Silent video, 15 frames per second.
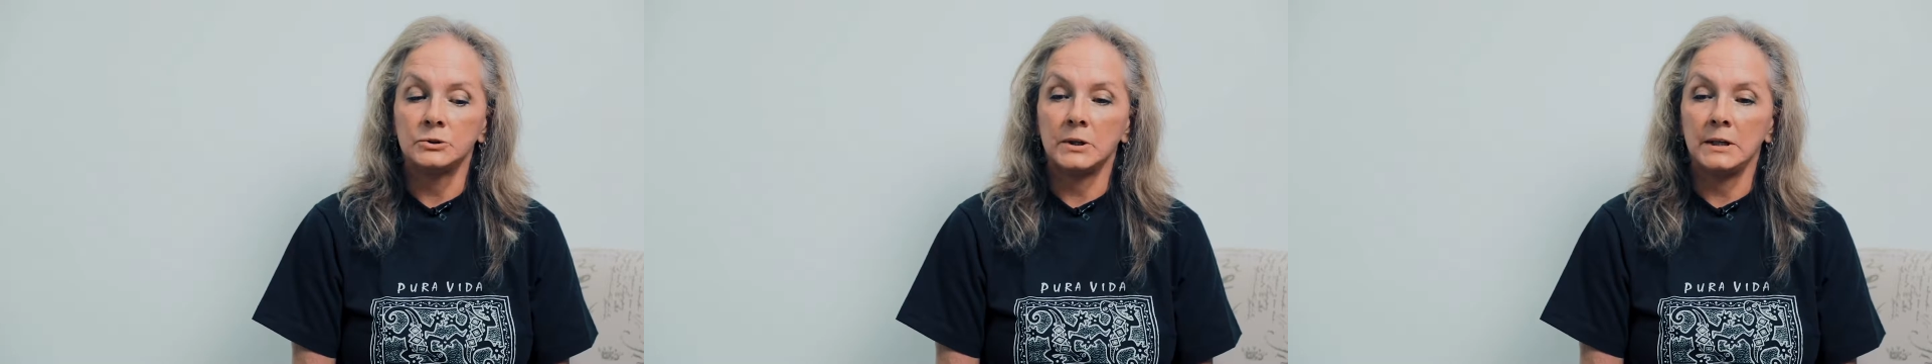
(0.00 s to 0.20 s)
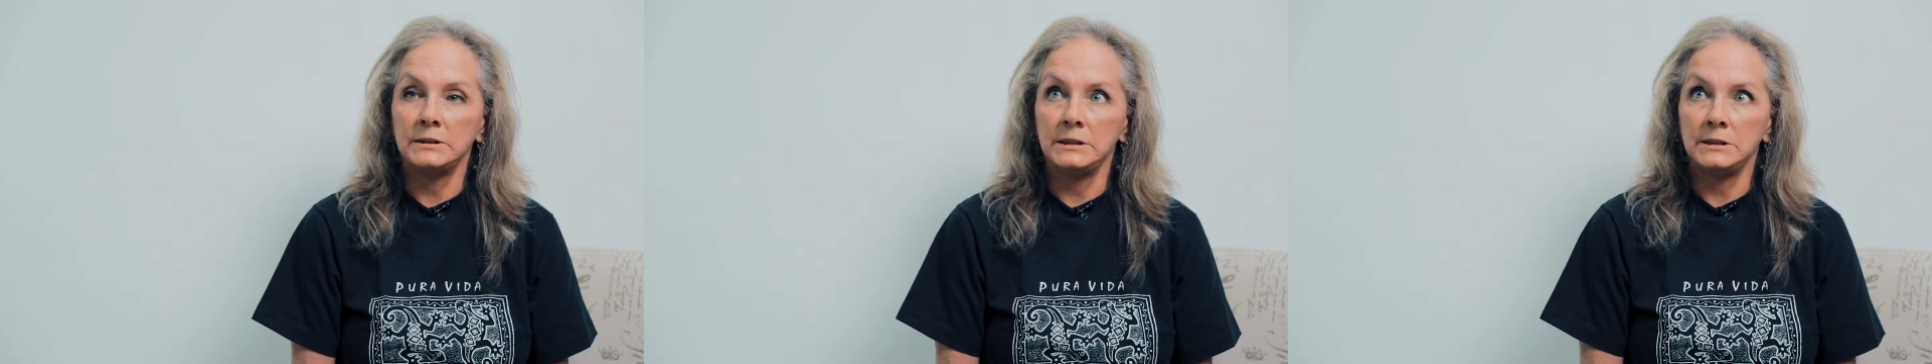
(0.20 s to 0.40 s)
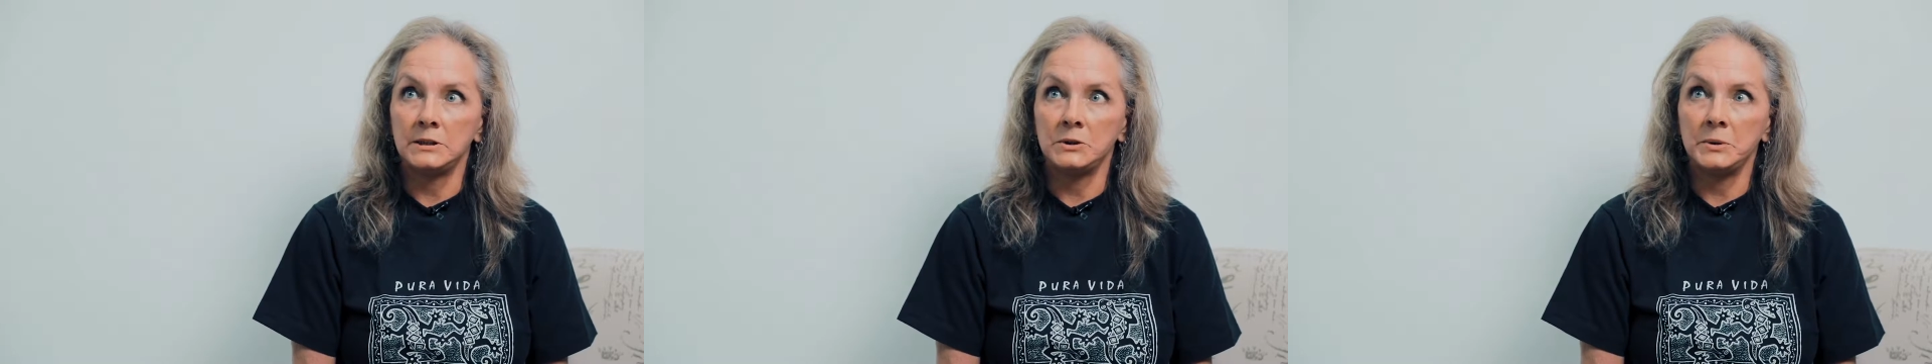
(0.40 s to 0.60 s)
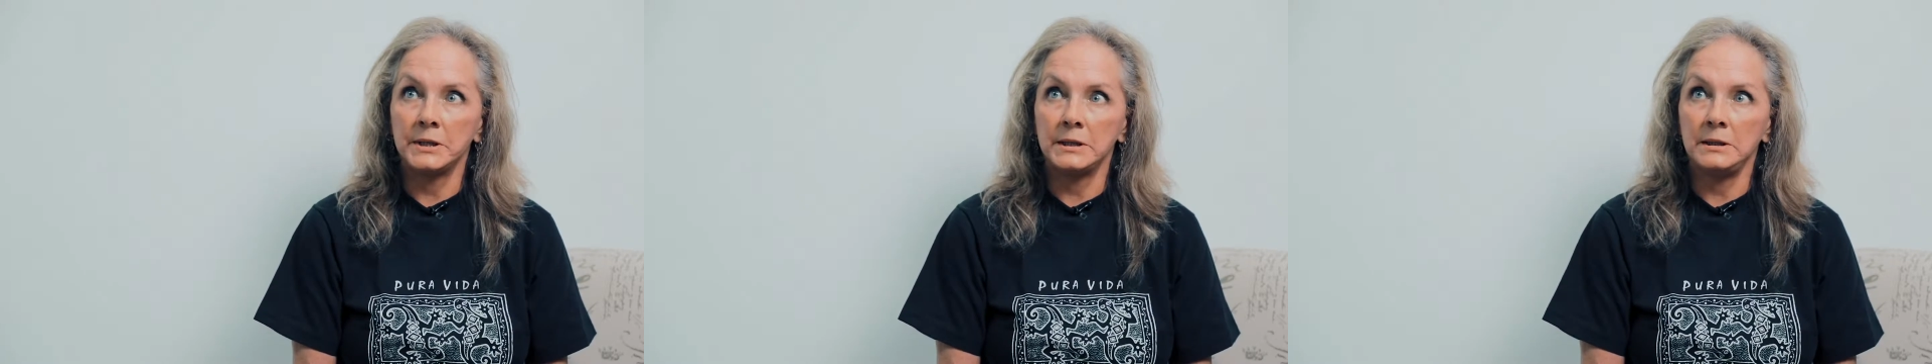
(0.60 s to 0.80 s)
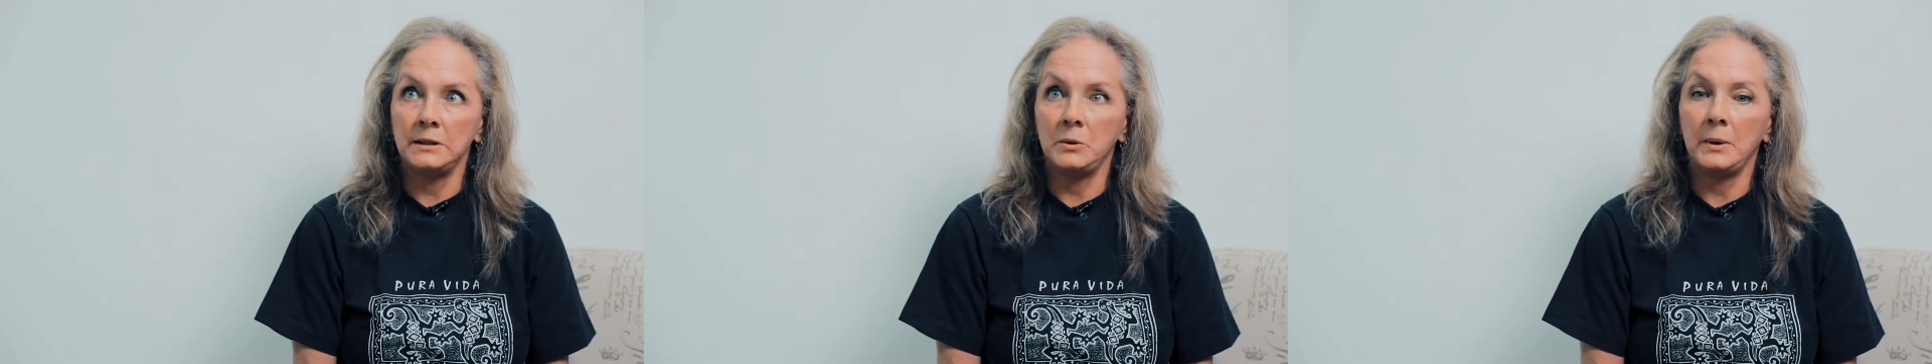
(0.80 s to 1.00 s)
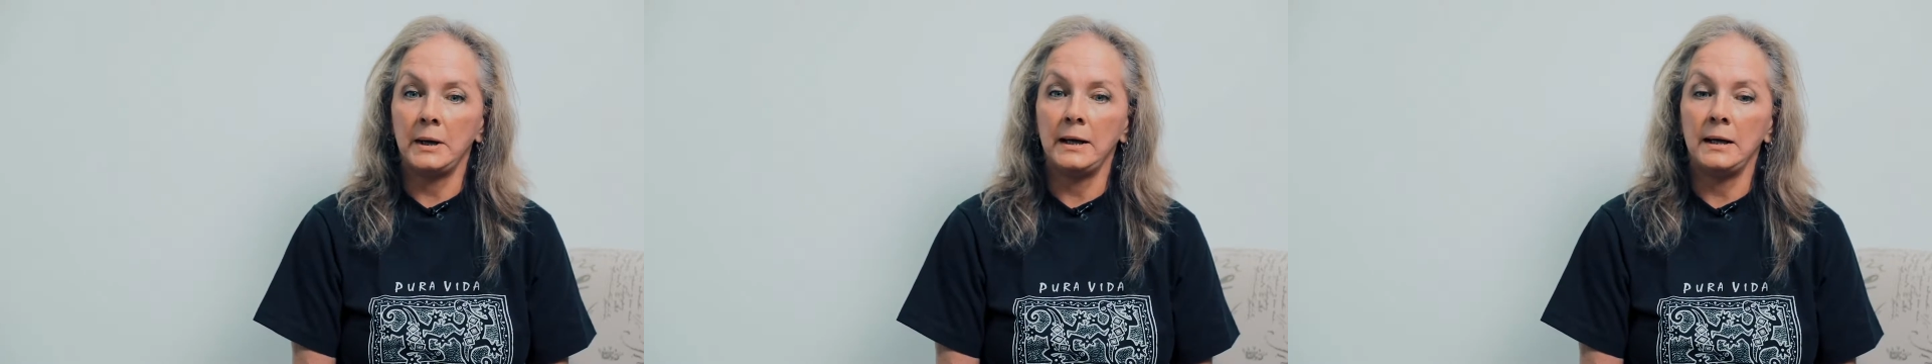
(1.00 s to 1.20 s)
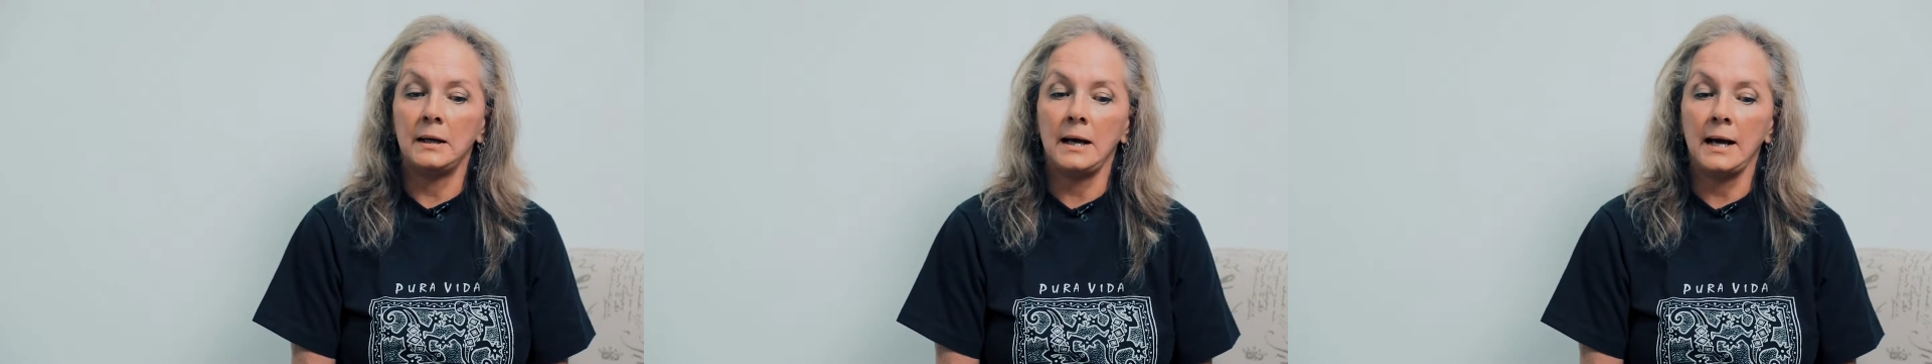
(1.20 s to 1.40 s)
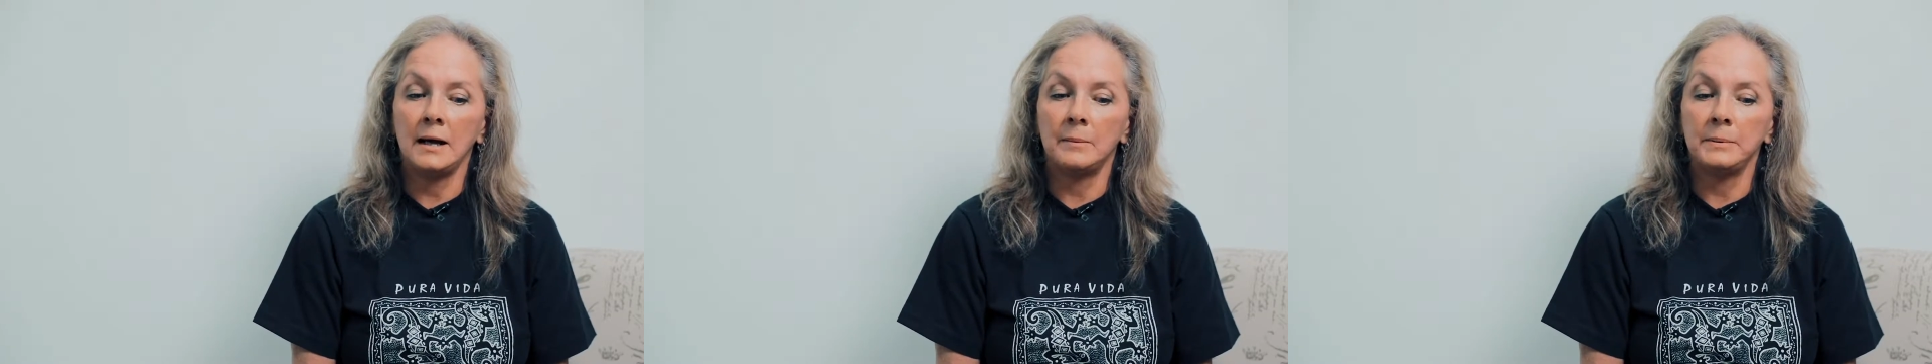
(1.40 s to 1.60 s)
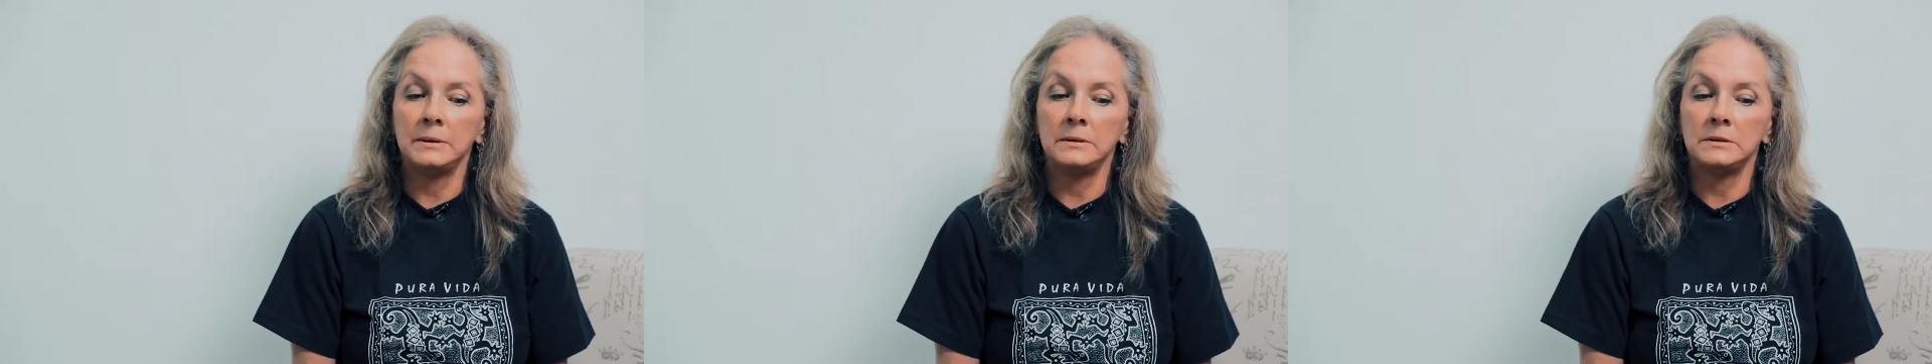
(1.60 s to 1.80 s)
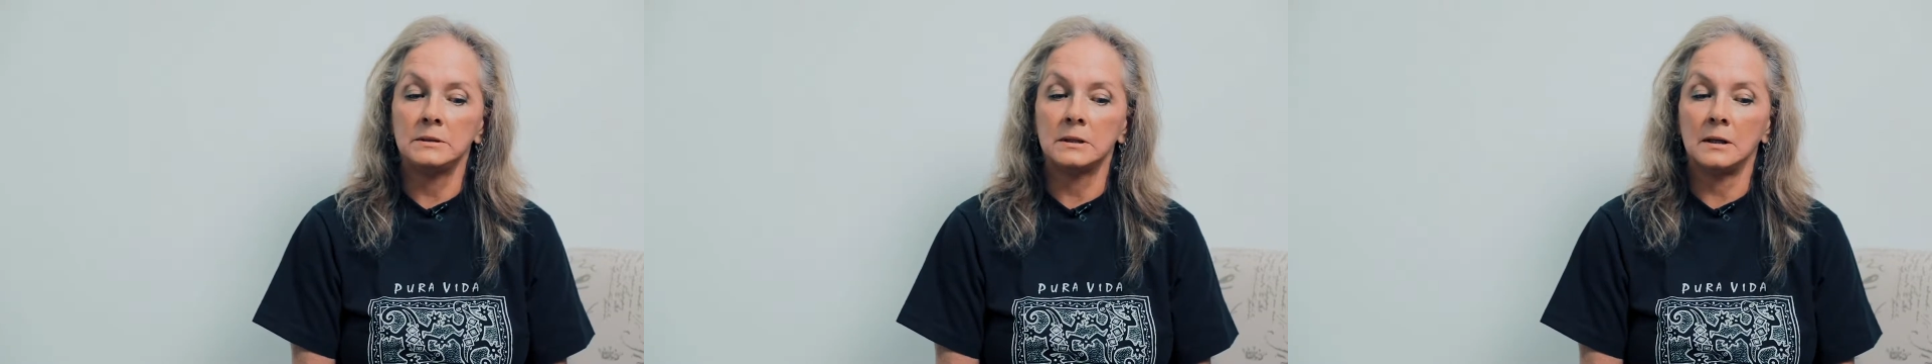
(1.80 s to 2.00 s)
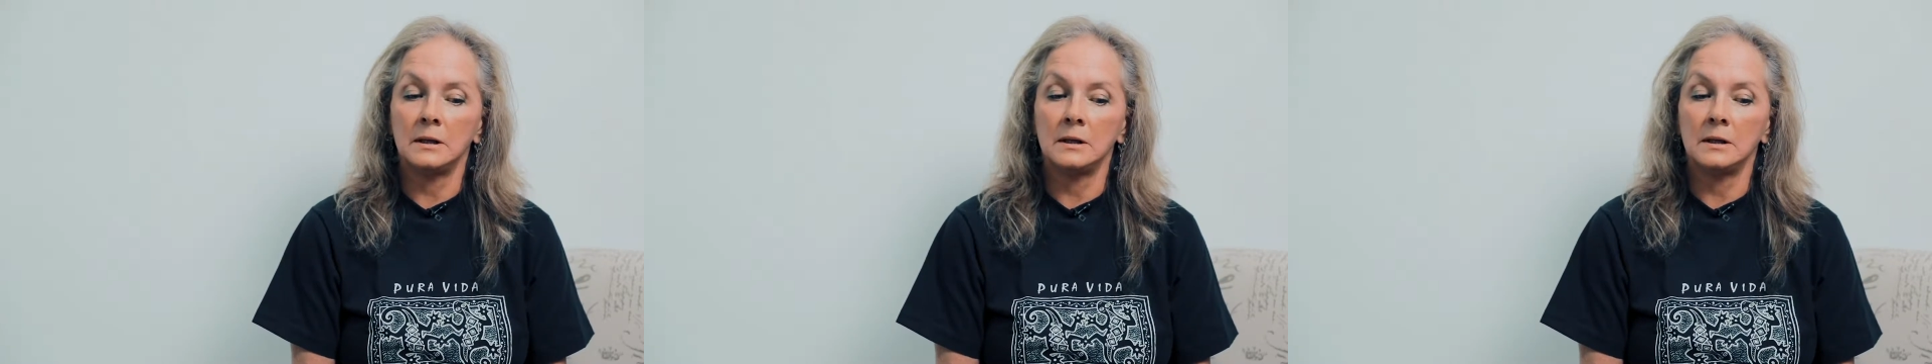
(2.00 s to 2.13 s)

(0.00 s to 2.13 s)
tried to deal with in any way. It happened